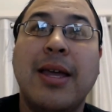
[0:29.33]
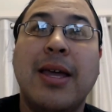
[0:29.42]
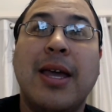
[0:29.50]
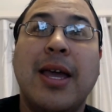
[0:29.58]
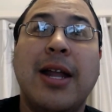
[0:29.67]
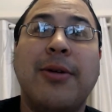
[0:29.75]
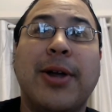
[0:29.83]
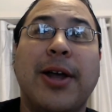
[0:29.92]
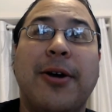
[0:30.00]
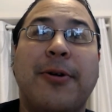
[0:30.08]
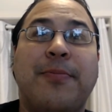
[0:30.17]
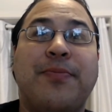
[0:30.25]
And here we
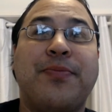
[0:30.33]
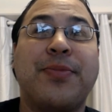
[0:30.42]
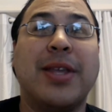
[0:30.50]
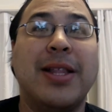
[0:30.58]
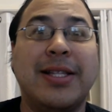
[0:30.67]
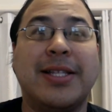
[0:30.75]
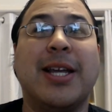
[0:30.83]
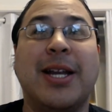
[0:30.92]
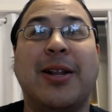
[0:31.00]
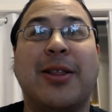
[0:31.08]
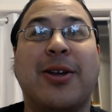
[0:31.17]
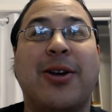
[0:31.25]
go. Let's get
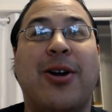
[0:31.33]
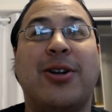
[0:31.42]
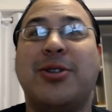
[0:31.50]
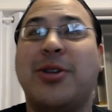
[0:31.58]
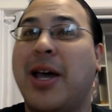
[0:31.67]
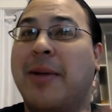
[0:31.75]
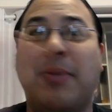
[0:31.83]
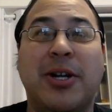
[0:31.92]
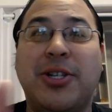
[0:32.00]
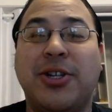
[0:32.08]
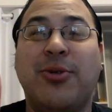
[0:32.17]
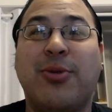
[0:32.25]
into the cards. Had a
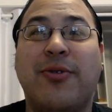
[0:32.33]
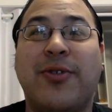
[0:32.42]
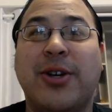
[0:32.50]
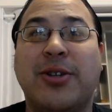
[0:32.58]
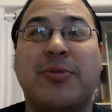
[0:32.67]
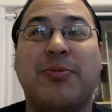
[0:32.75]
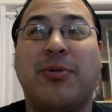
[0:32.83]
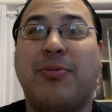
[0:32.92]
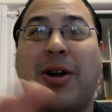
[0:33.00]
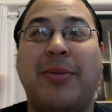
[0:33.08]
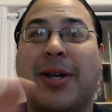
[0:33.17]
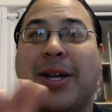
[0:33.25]
bunch of new reveals. We're
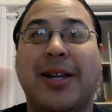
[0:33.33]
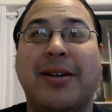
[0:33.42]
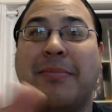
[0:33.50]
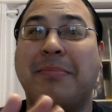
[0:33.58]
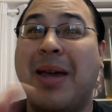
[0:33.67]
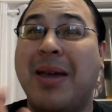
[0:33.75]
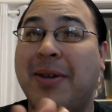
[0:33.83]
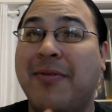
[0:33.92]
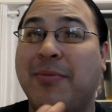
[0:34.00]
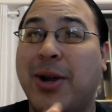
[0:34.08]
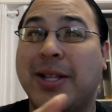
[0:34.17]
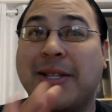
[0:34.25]
probably going to maybe
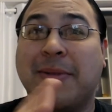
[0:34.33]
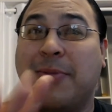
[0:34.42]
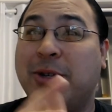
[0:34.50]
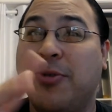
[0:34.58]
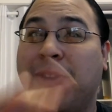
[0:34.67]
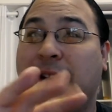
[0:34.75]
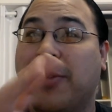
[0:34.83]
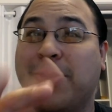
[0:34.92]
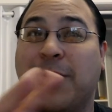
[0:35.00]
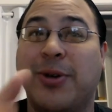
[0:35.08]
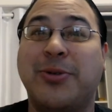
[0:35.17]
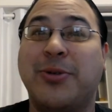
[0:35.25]
even break this up into two videos.
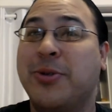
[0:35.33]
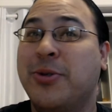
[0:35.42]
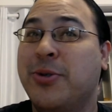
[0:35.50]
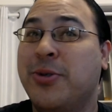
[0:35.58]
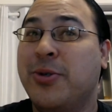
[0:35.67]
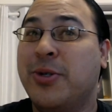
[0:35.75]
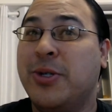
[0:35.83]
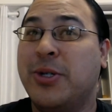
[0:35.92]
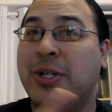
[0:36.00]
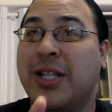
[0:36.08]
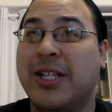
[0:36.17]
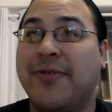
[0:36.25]
Who knows?
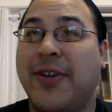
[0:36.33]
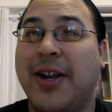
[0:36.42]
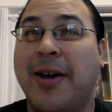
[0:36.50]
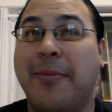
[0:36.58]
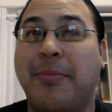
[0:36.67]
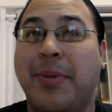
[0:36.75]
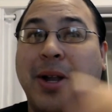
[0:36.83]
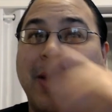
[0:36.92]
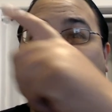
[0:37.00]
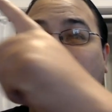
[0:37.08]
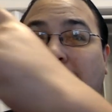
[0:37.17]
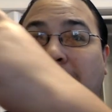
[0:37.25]
Let's find out.
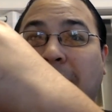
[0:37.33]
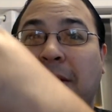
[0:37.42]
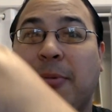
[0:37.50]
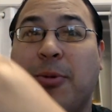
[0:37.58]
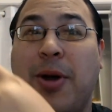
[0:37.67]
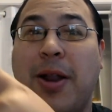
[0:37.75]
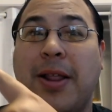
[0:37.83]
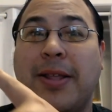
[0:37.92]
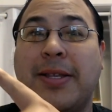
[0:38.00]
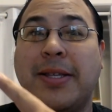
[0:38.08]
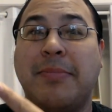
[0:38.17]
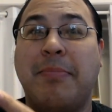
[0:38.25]
But card number one,
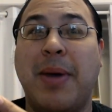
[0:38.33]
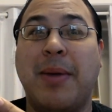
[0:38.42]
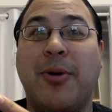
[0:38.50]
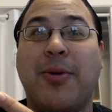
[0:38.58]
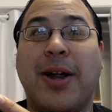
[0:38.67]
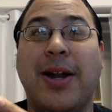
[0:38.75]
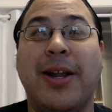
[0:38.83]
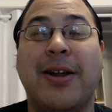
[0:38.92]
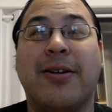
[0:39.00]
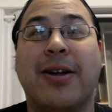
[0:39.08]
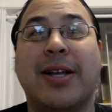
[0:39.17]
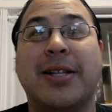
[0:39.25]
this bad boy right
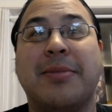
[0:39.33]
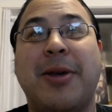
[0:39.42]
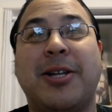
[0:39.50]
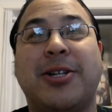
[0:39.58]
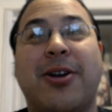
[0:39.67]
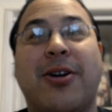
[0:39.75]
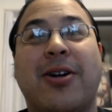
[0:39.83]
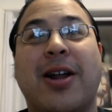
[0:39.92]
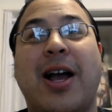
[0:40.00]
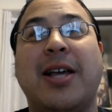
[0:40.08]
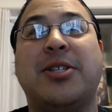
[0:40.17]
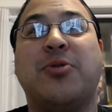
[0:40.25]
here. It's a mage card.
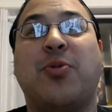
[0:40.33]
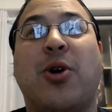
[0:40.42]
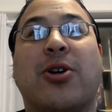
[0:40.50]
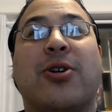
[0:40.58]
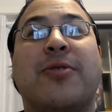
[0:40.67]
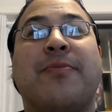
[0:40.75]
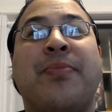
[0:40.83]
Ice Walker.